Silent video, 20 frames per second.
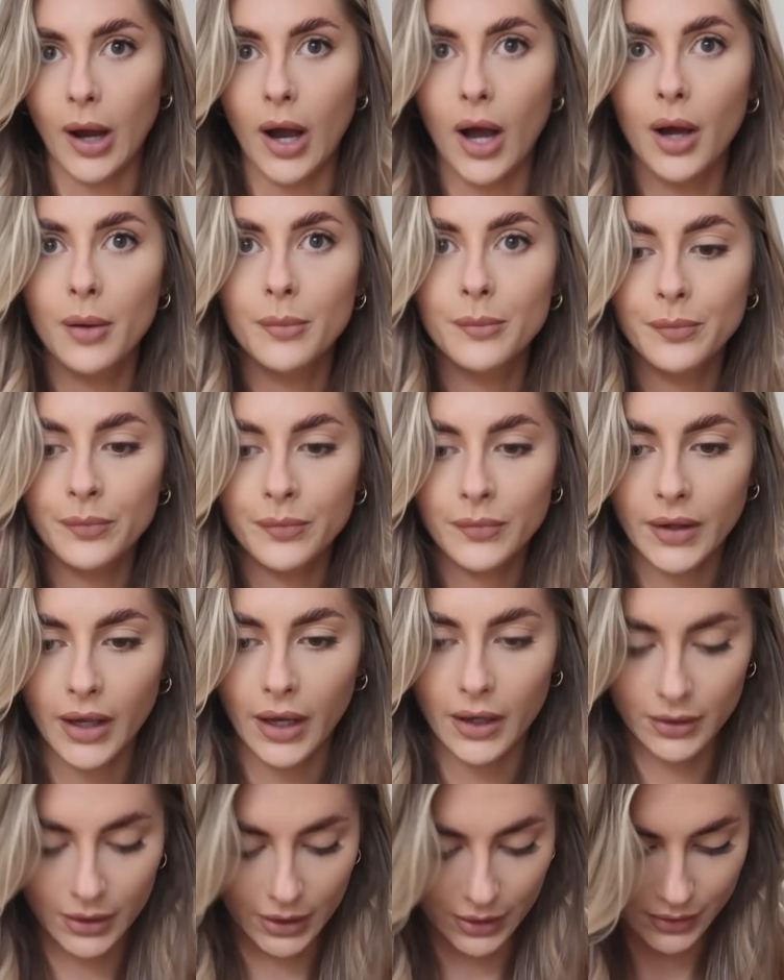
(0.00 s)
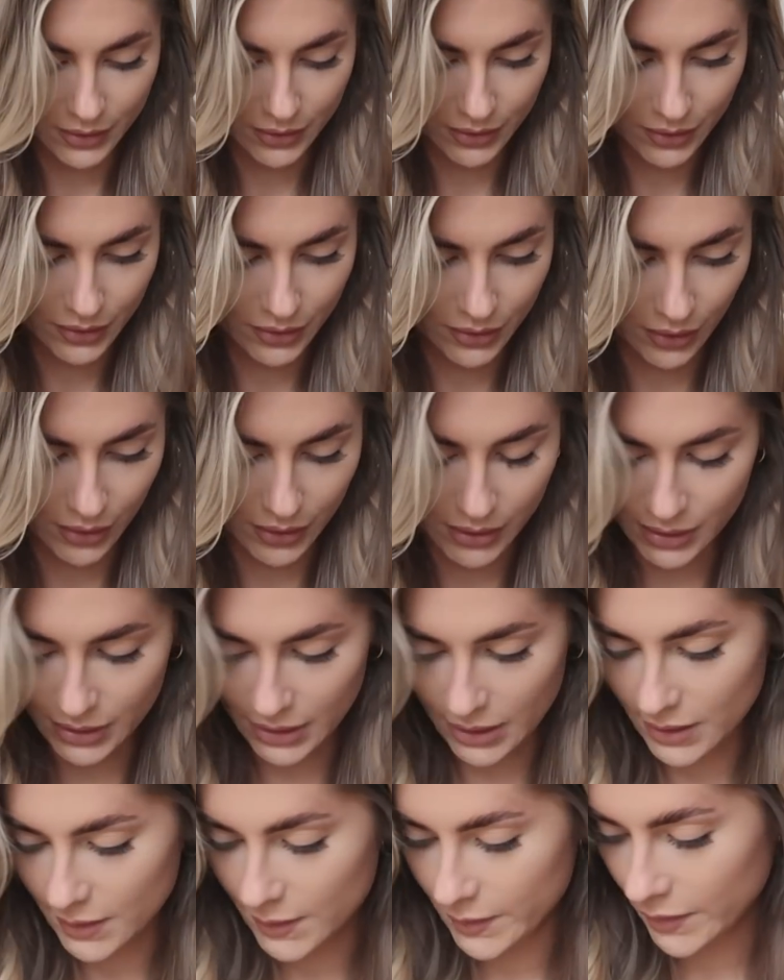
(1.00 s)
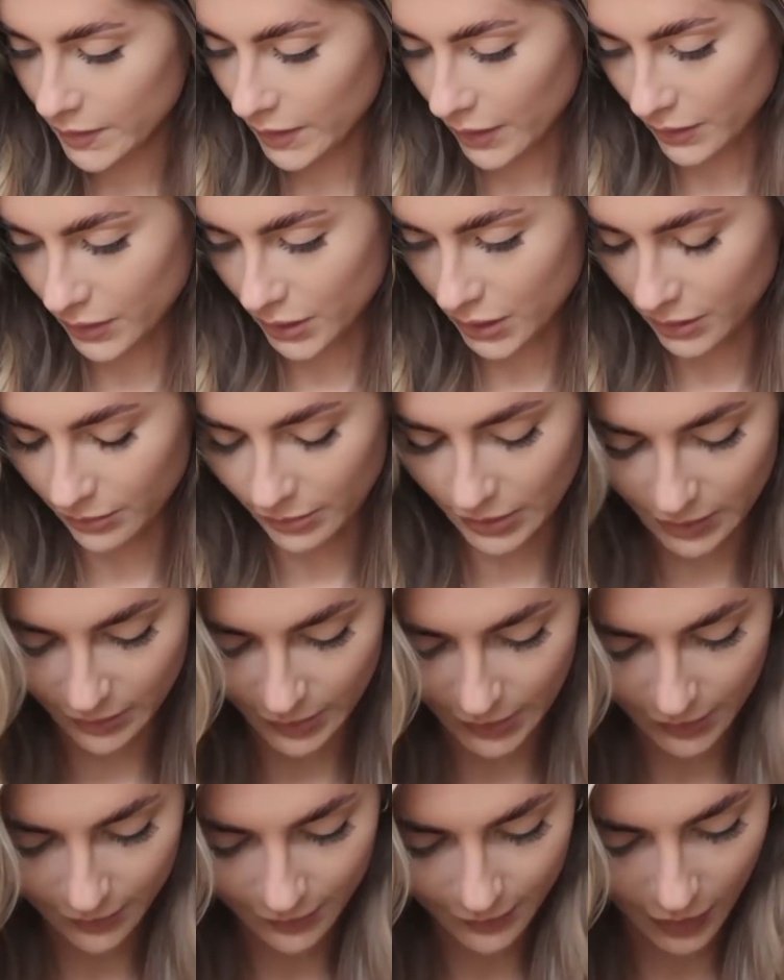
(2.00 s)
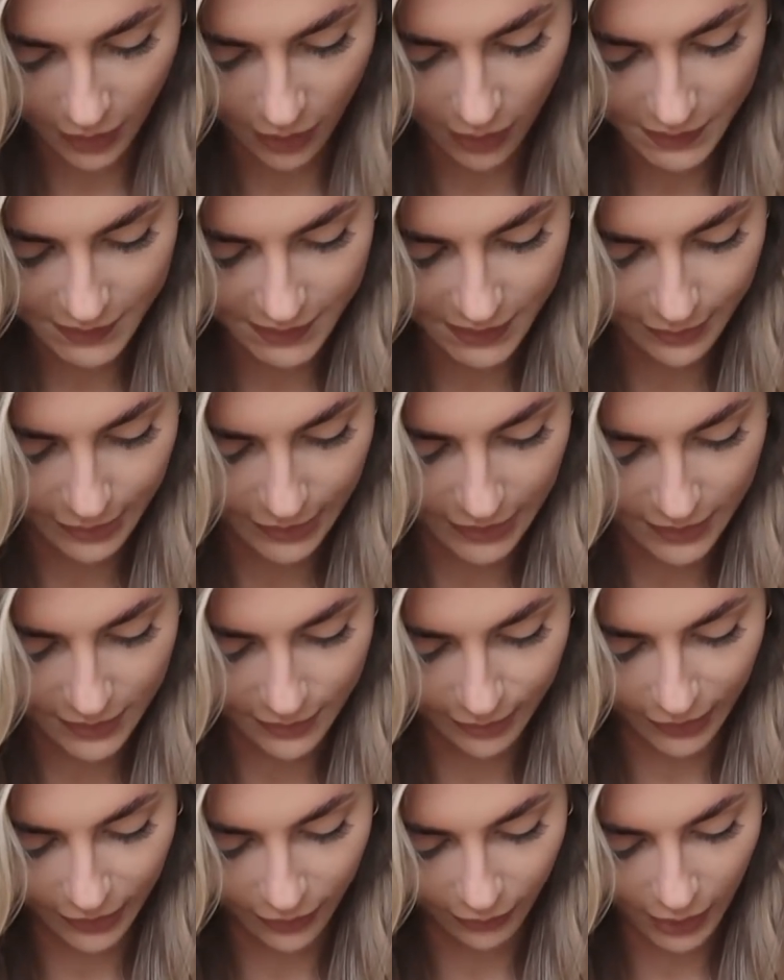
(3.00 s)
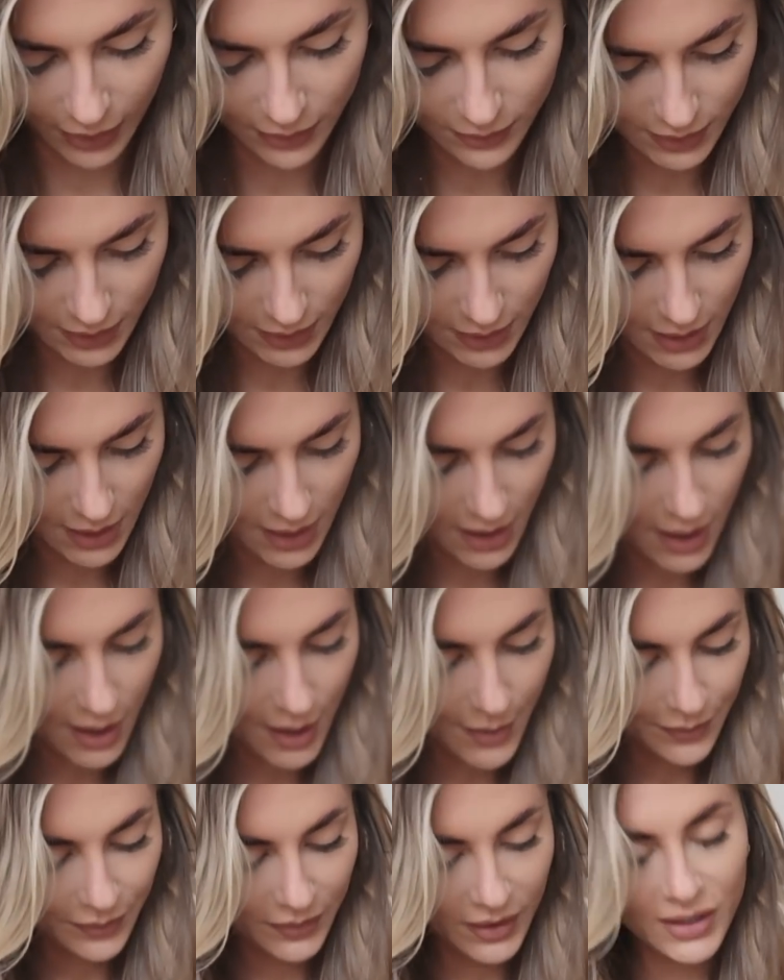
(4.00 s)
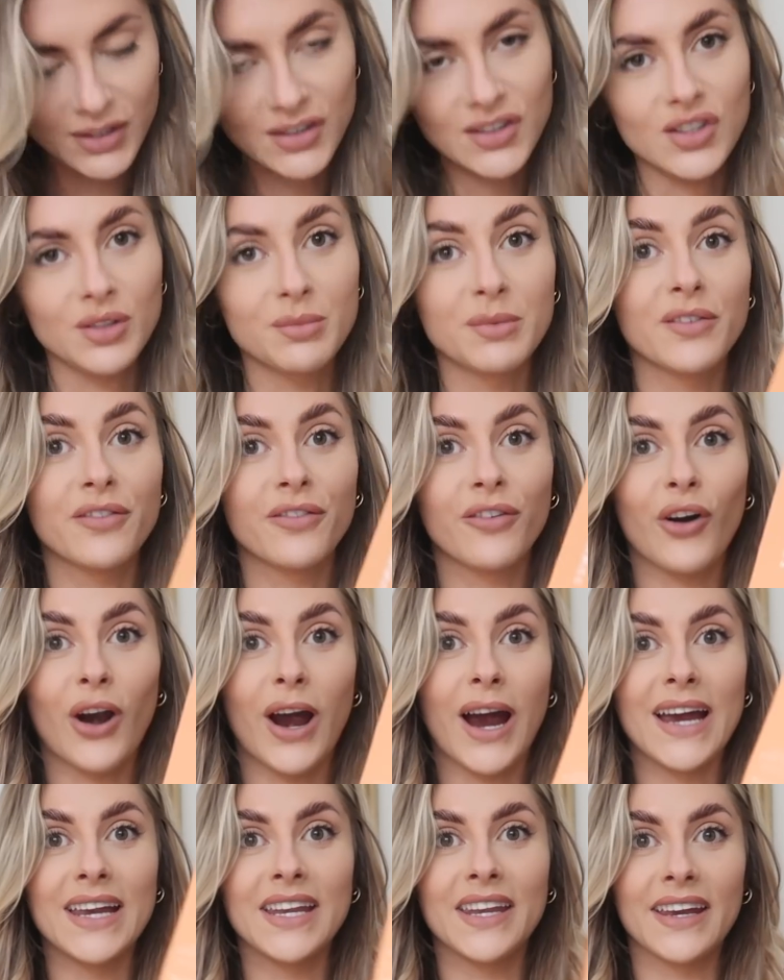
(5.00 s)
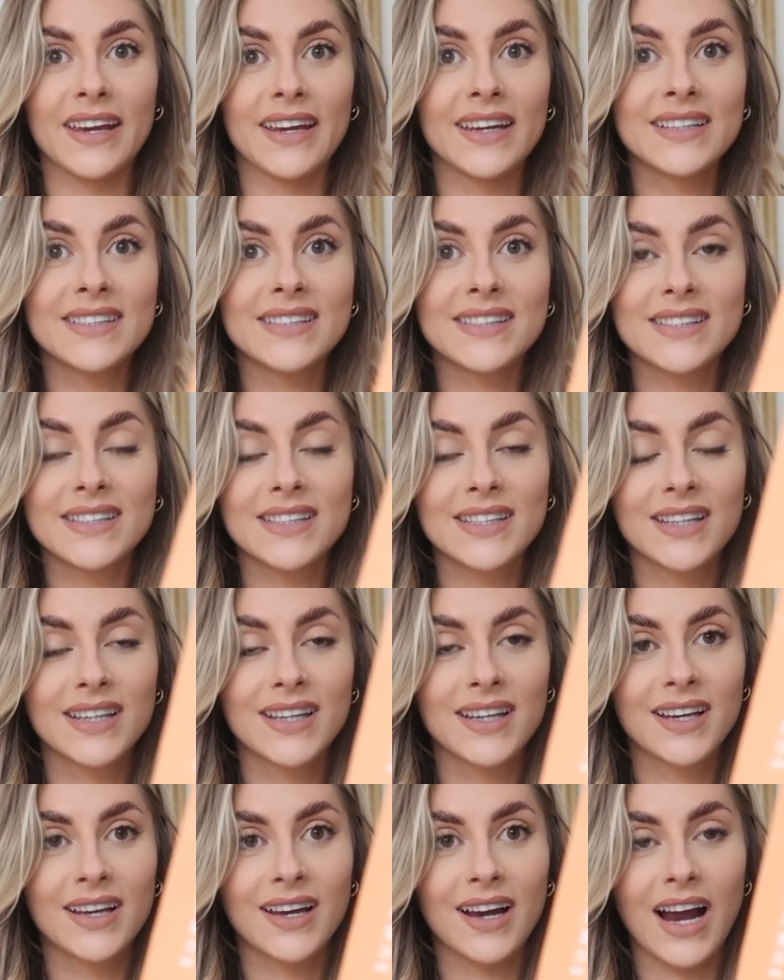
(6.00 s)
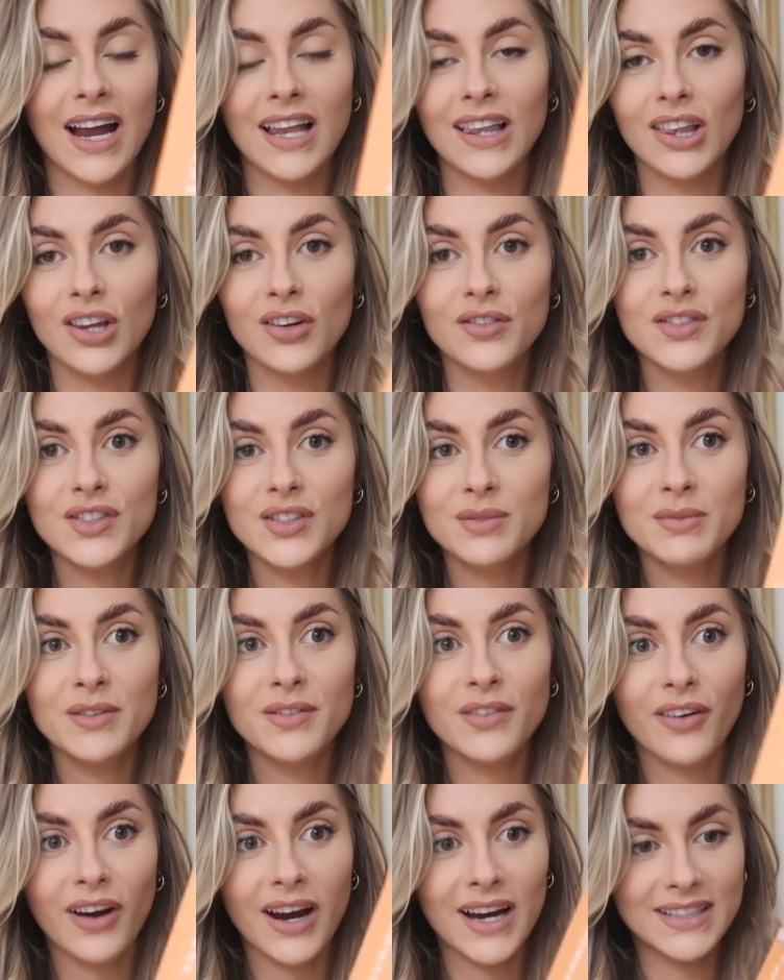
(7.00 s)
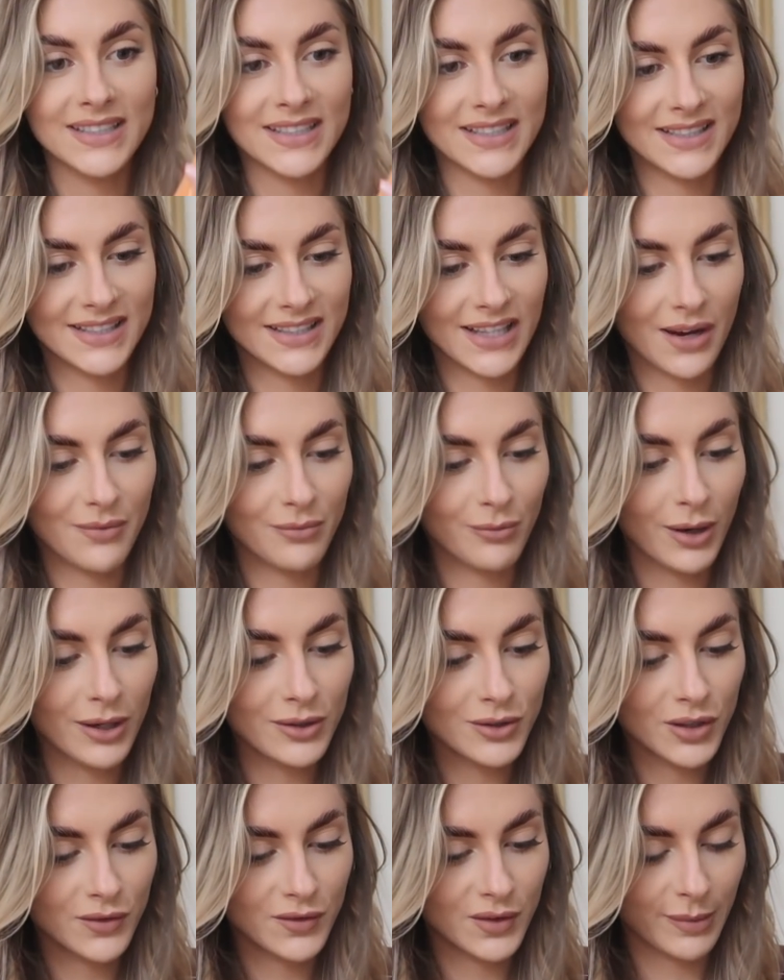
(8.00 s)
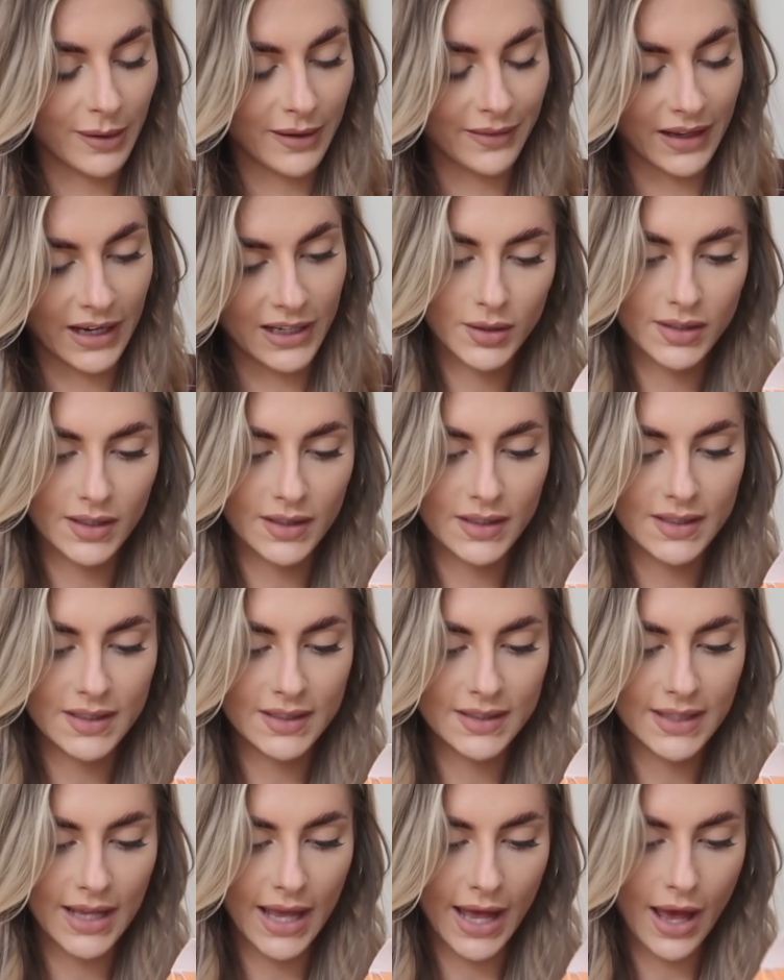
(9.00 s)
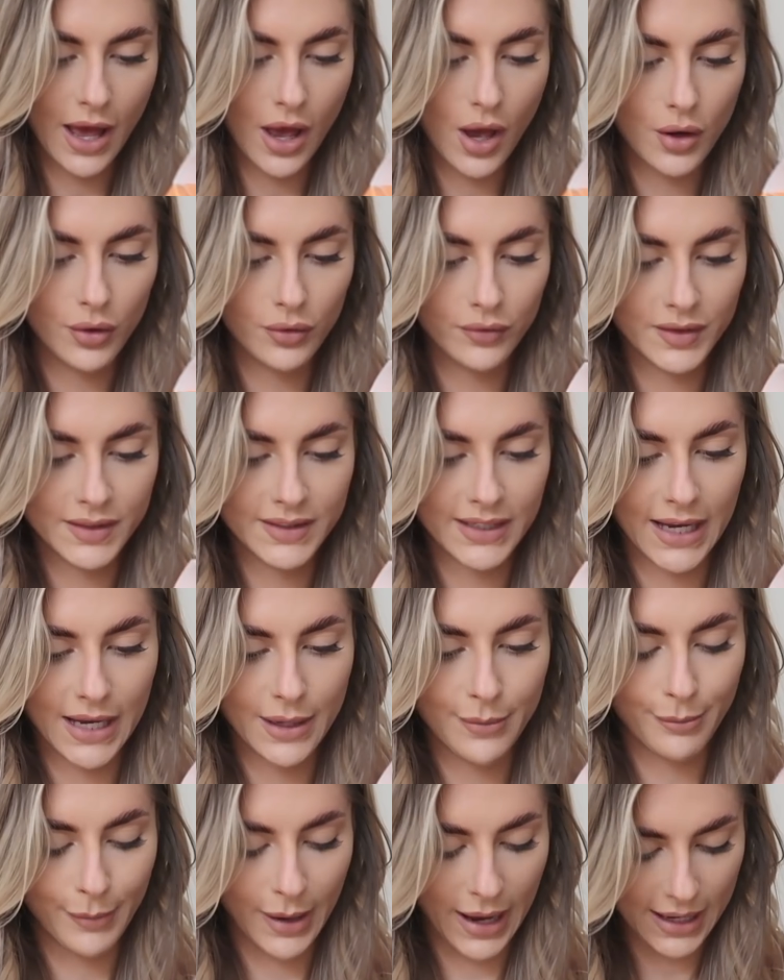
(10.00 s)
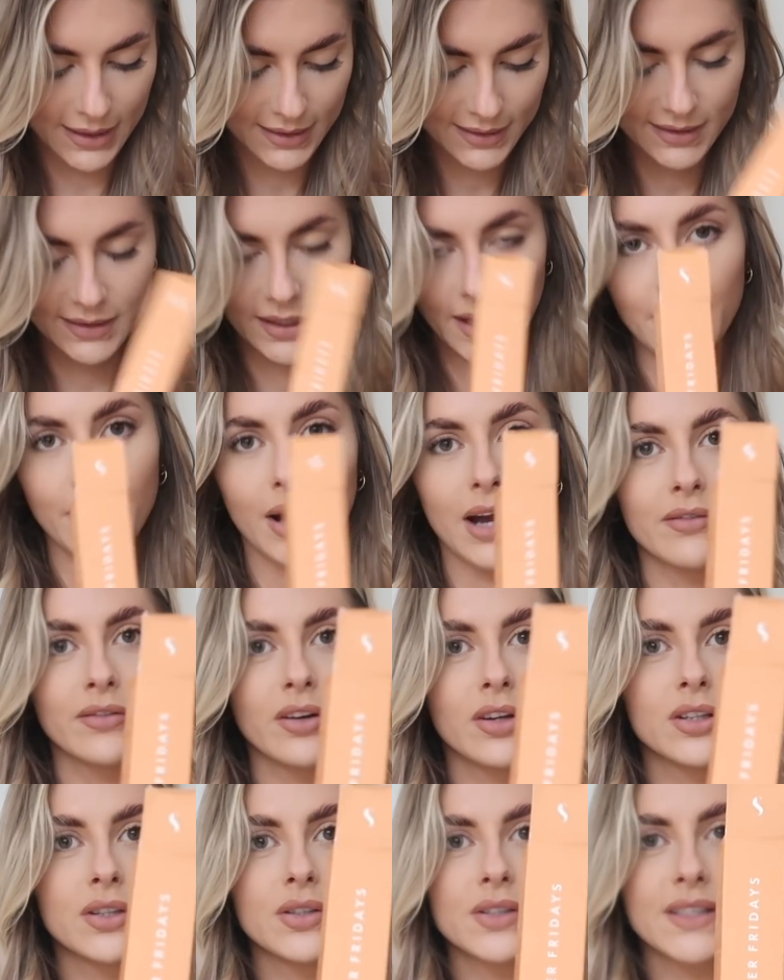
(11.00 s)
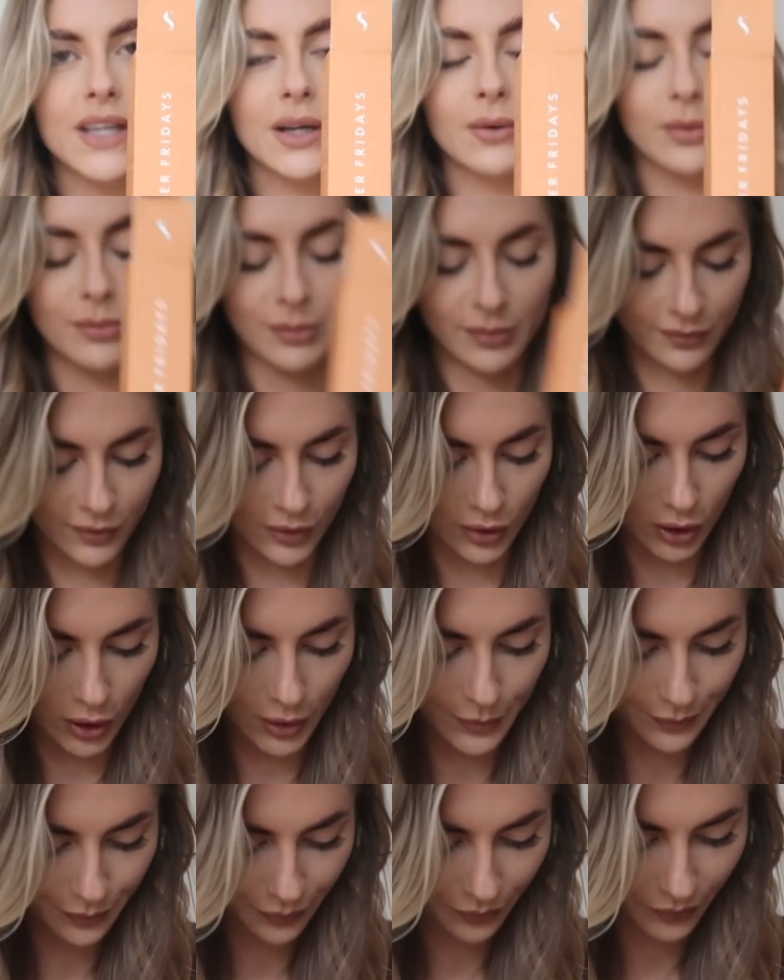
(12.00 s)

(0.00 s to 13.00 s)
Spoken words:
balm. Coco's just joined us, so she may be arsing about in the background. Summer Fridays. I love Summer Fridays, so I'm well chuffed about that. So this is their overtime mask, so I've not used that one before.